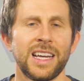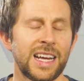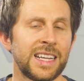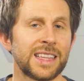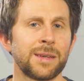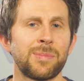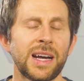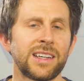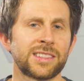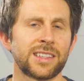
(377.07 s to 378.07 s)
and hit the
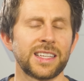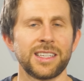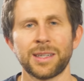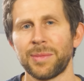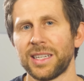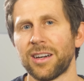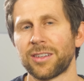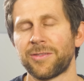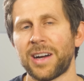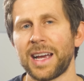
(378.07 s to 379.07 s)
bell so that you can be
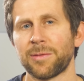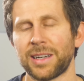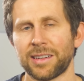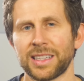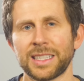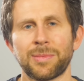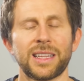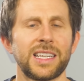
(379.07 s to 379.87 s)
notified when I release my